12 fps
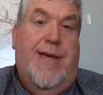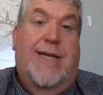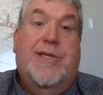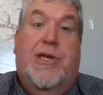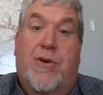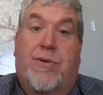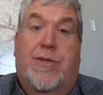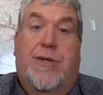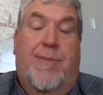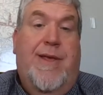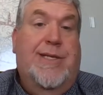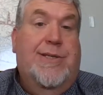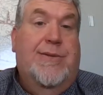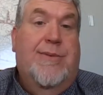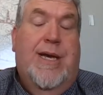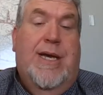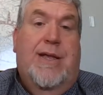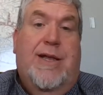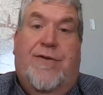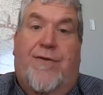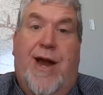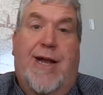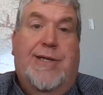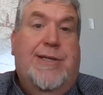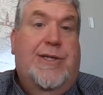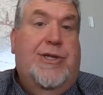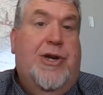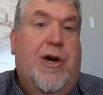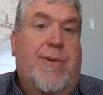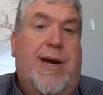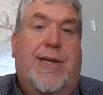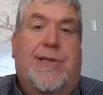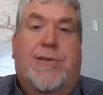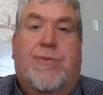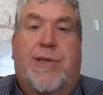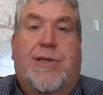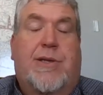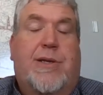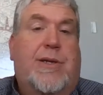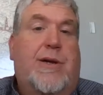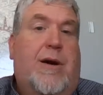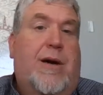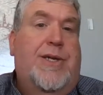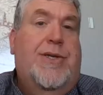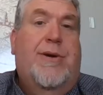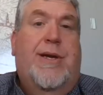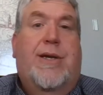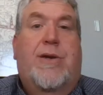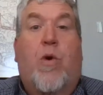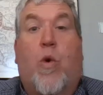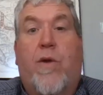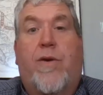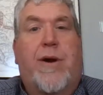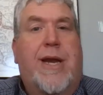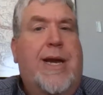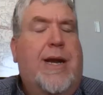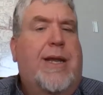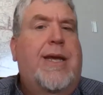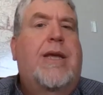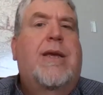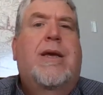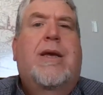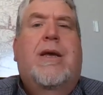That's huge. I mean, that's France, it's Germany, it's Switzerland, Austria, northern Italy,